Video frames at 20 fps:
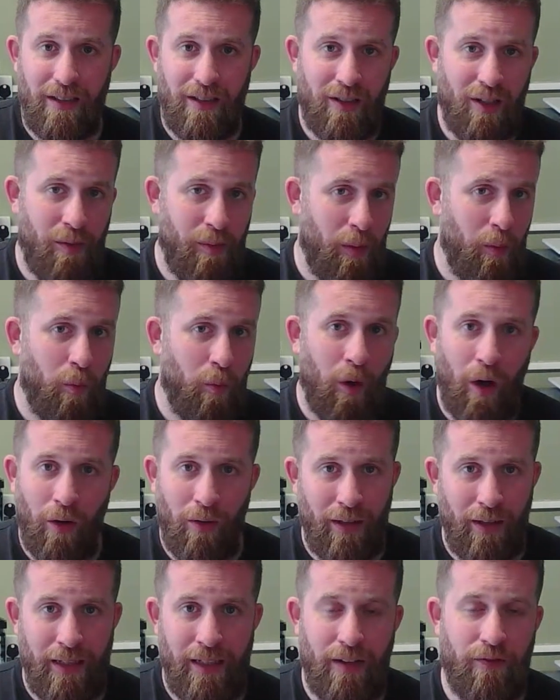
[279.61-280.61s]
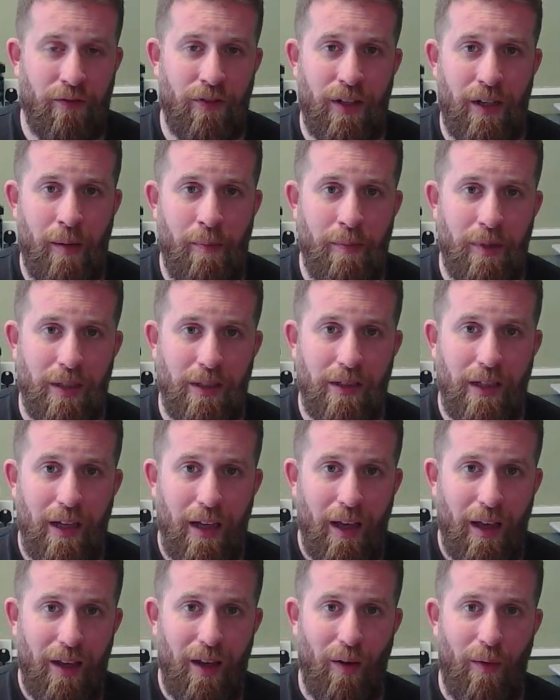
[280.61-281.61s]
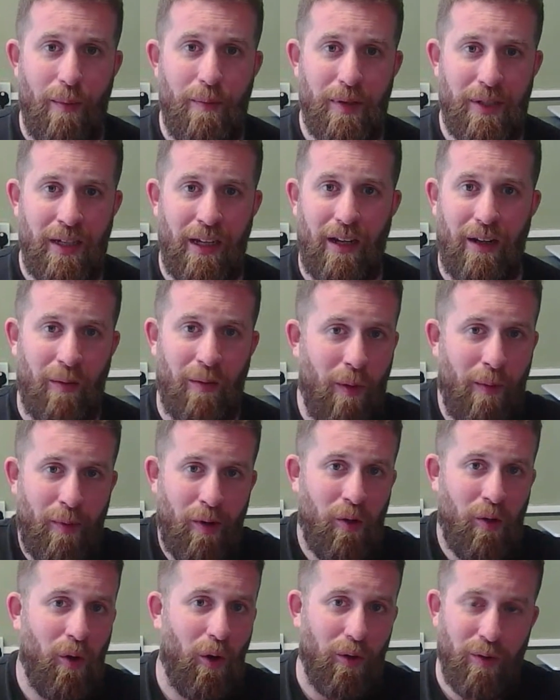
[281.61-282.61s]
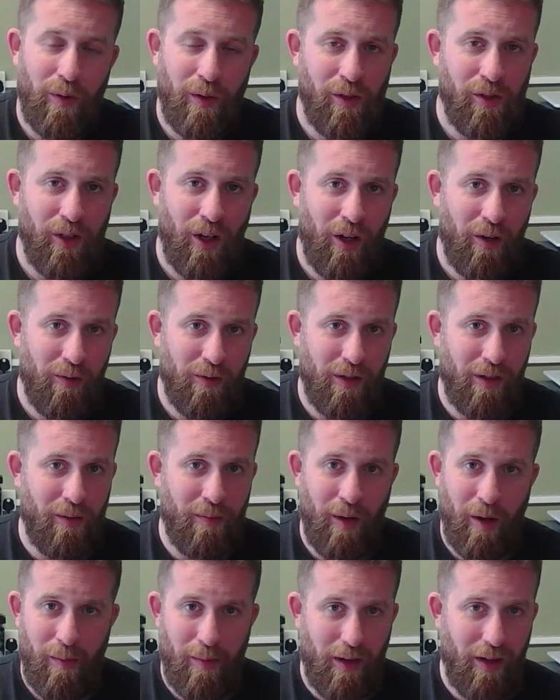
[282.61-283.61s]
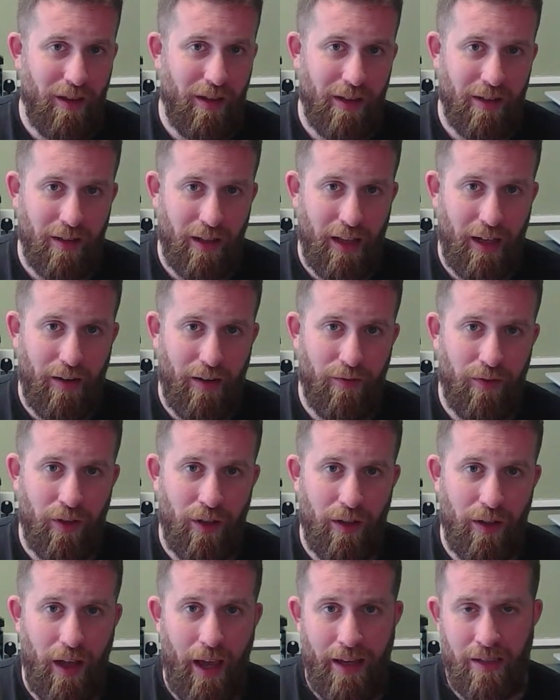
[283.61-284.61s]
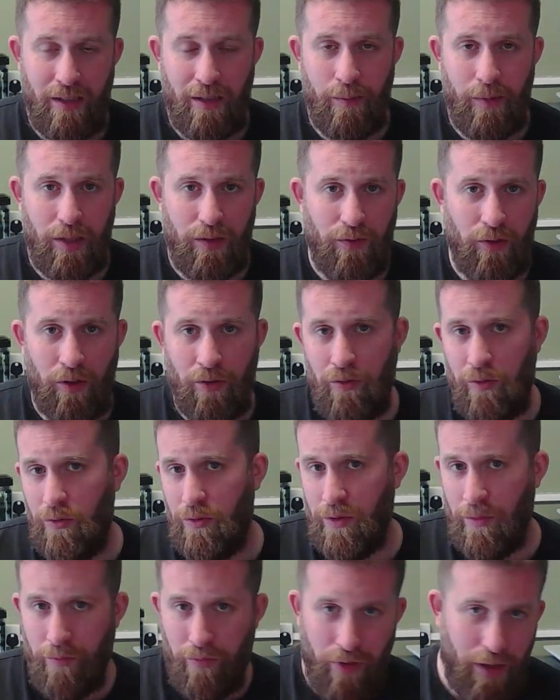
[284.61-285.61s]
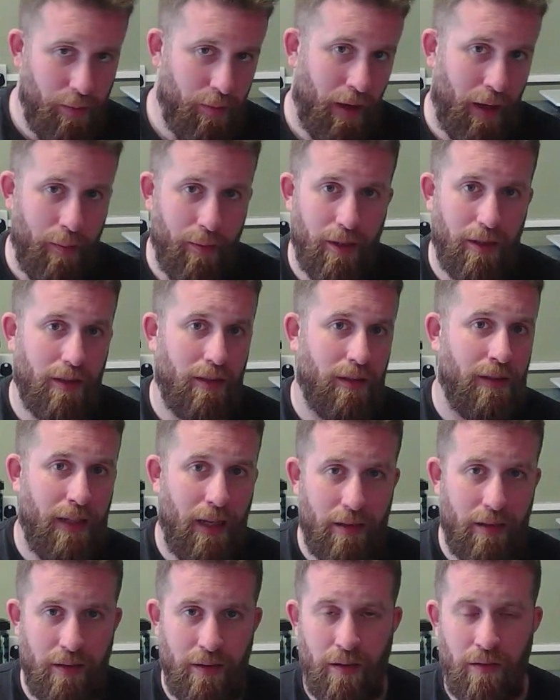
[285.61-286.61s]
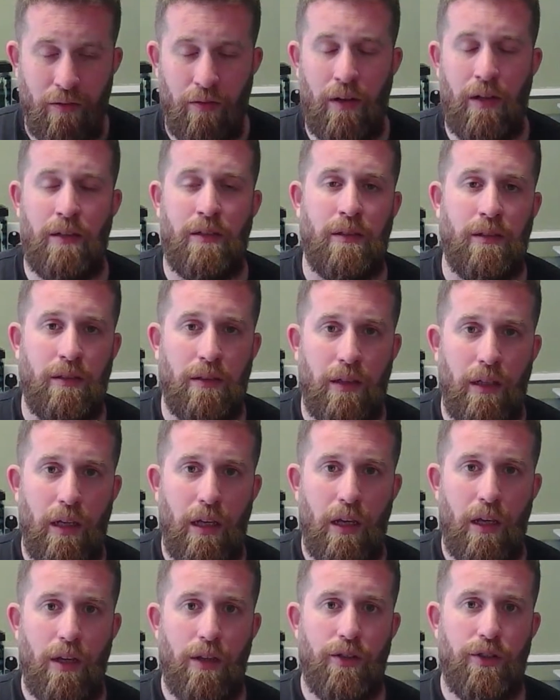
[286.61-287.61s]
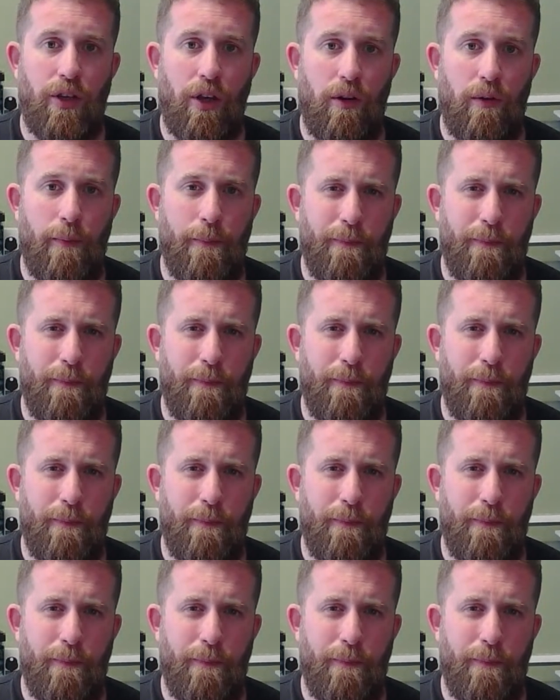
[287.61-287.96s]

It's going to be wildly different numbers, in particular when we're not doing journals at the moment and things like that for estimates for accruals and prepayments and debtors and creditors. So